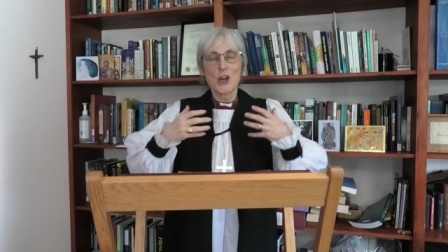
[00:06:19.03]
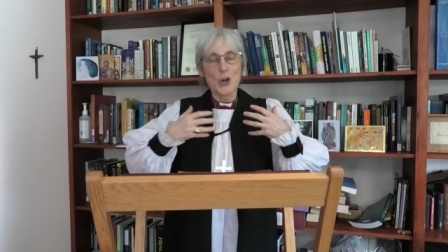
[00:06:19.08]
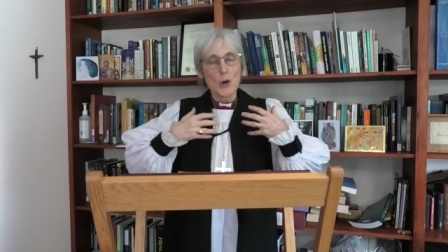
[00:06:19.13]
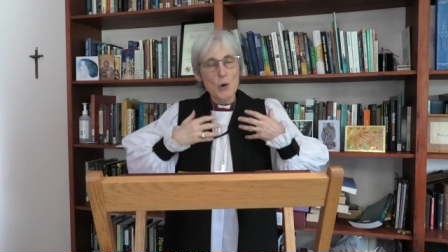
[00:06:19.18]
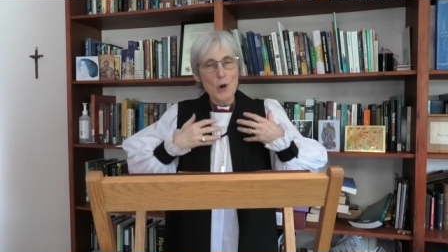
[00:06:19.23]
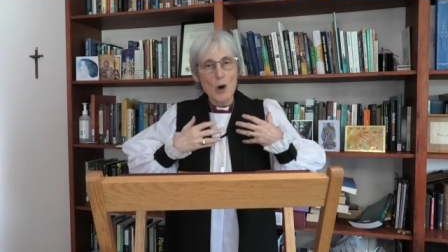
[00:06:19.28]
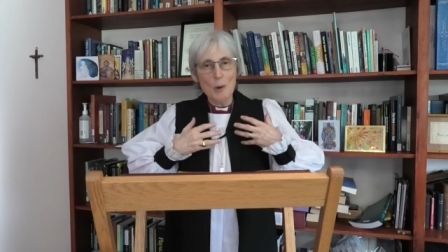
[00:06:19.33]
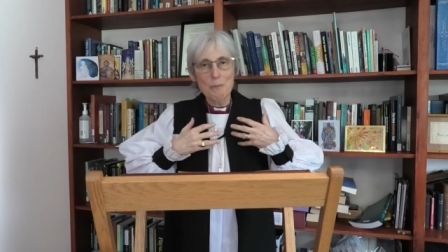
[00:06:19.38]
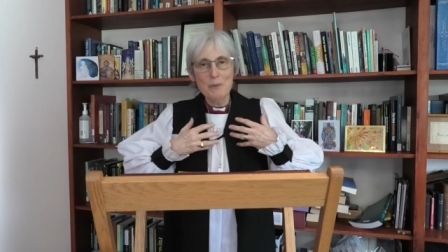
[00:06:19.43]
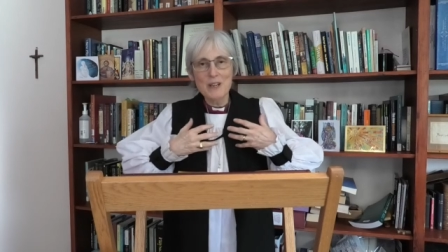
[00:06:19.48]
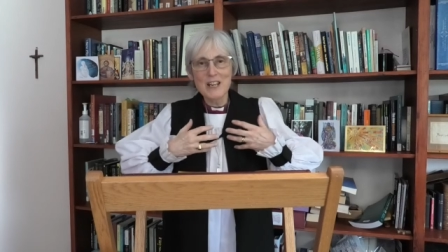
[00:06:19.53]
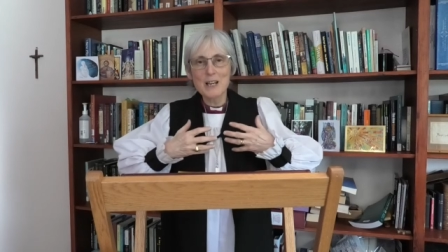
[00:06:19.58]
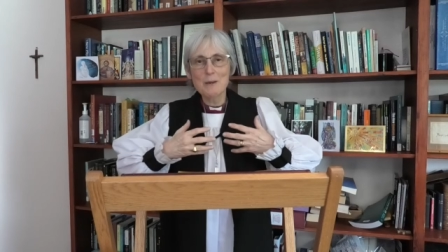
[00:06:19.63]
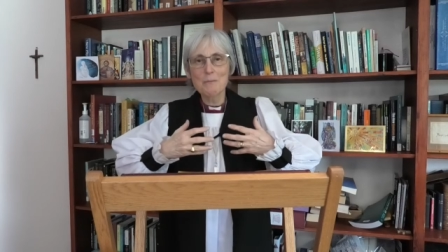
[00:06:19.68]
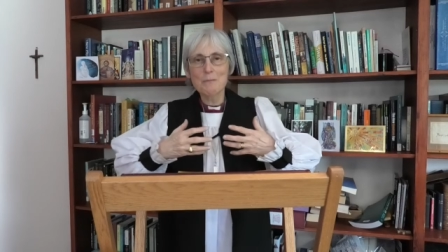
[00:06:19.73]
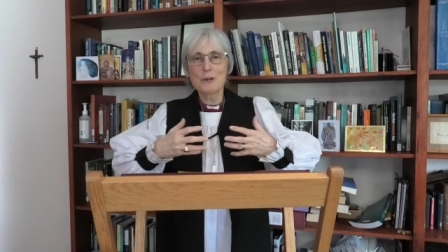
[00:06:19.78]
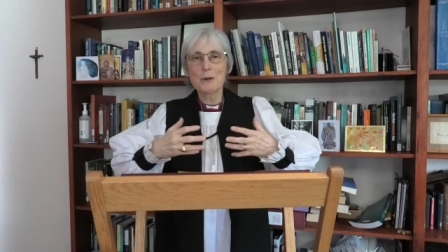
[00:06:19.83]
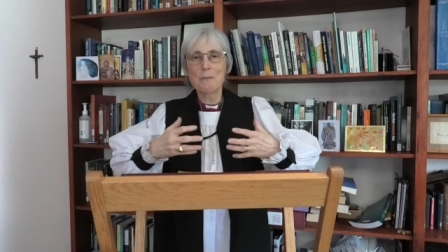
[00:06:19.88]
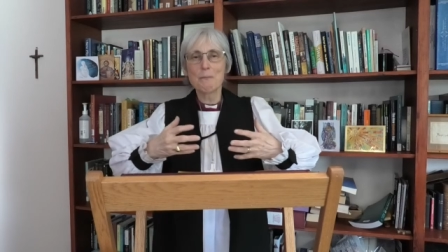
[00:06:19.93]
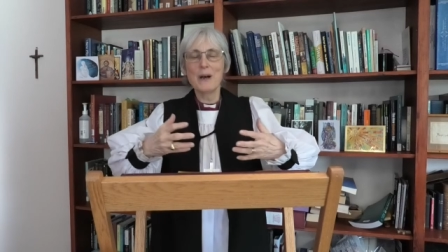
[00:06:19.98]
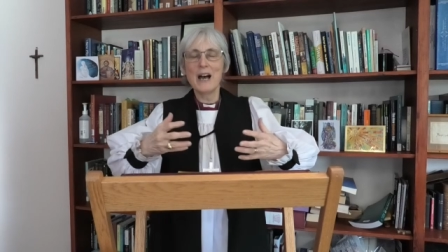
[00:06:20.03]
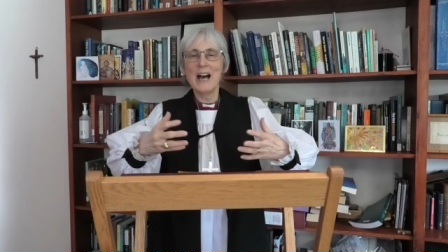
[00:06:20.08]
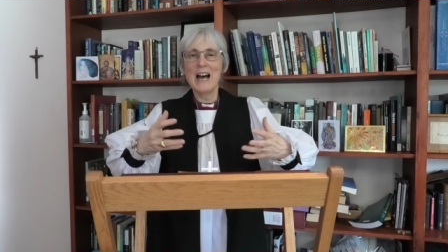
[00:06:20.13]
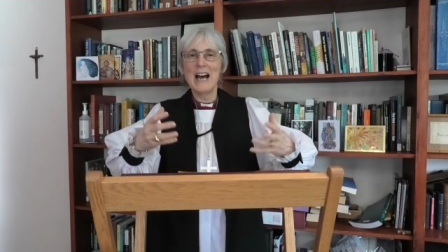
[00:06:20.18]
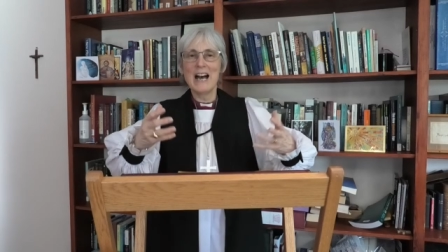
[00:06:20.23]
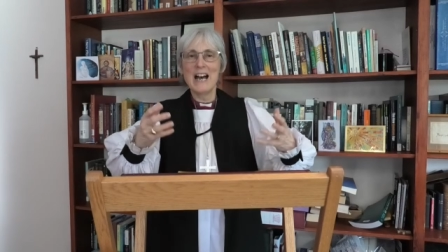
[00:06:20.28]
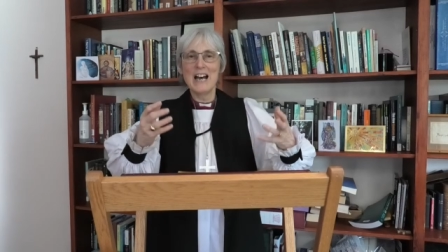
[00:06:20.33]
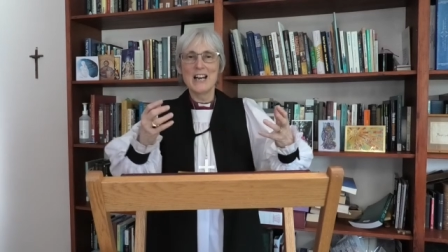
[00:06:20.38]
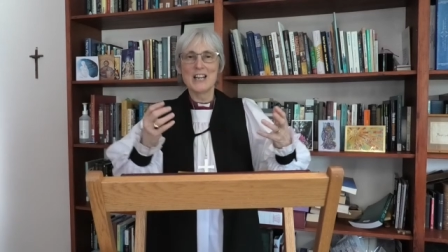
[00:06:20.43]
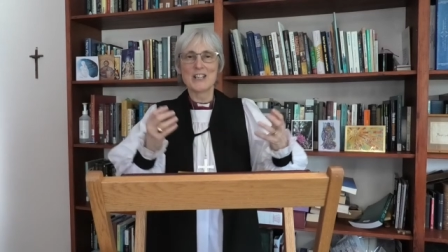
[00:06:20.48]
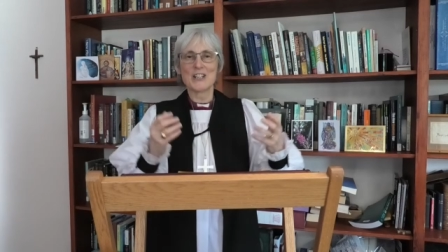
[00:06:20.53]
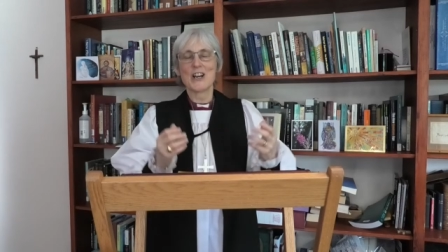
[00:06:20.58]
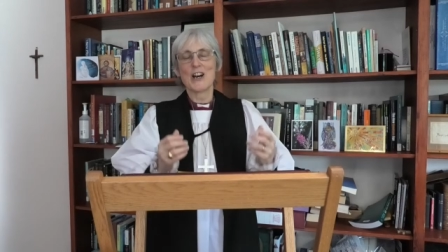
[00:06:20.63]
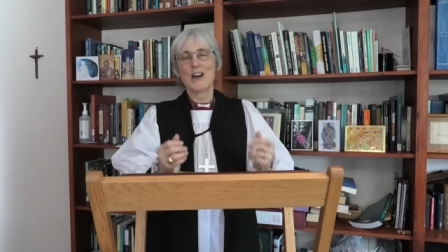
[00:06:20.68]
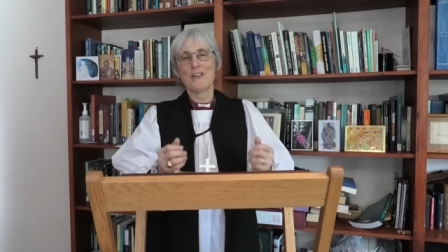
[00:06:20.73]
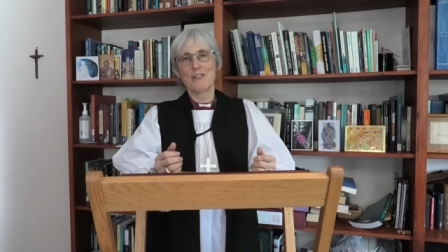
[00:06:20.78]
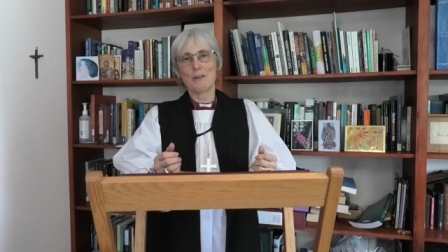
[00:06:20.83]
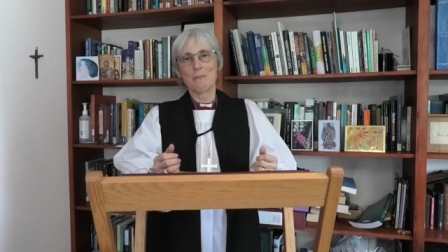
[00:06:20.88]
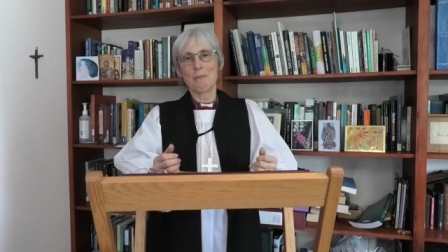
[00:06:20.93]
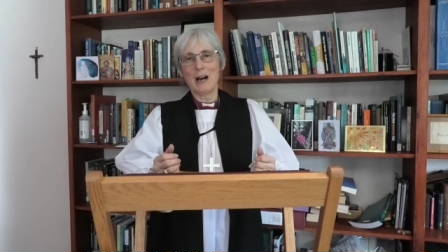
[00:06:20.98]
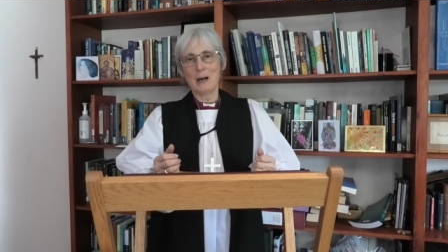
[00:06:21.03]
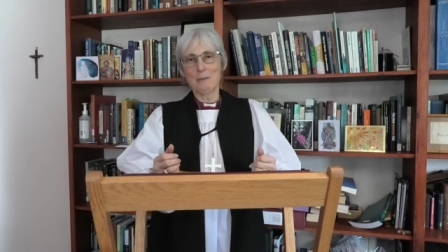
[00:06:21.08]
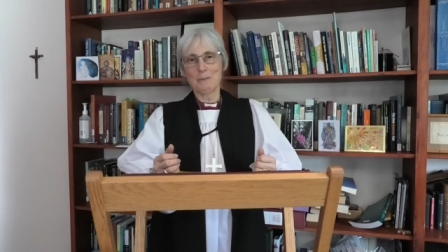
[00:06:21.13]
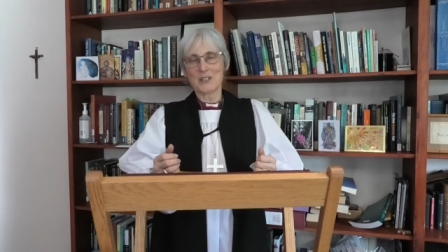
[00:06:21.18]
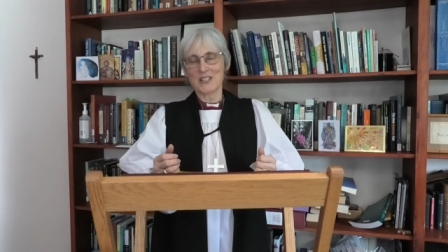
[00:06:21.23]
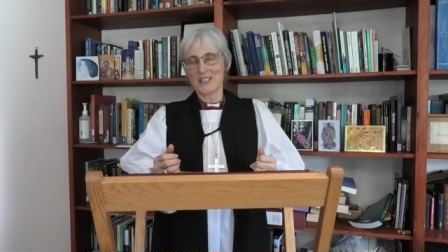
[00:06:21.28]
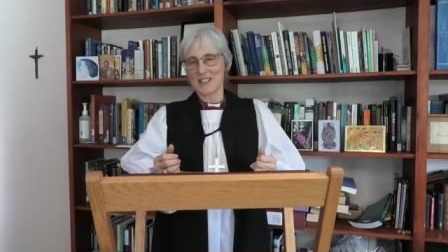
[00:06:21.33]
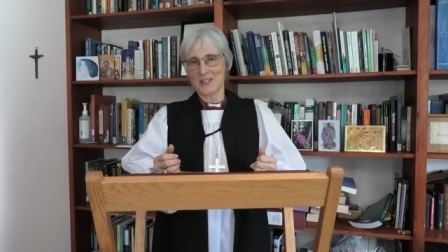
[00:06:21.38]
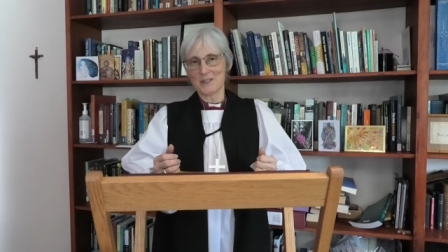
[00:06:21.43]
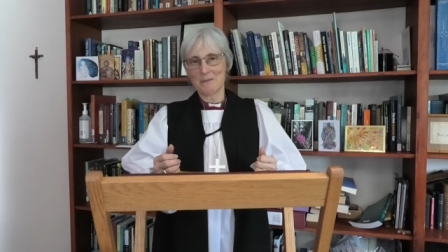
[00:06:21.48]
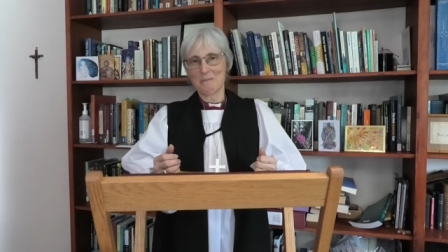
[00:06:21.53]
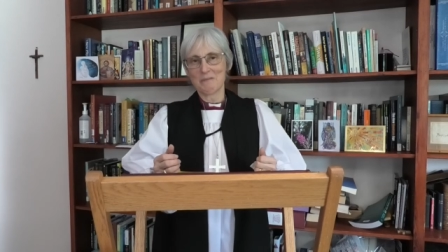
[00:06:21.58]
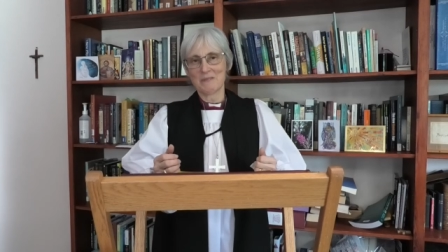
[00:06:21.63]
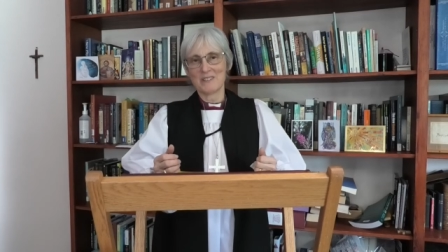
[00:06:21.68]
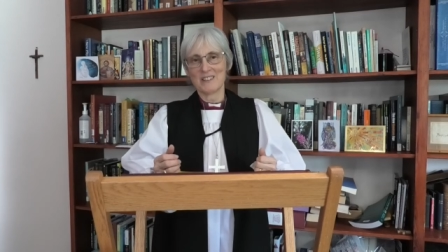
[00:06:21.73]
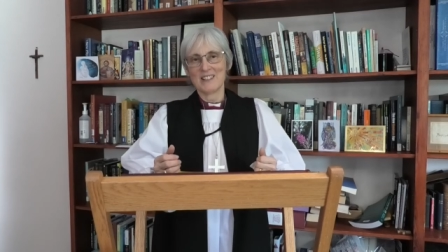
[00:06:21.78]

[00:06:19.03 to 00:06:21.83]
who are being prepared for baptism.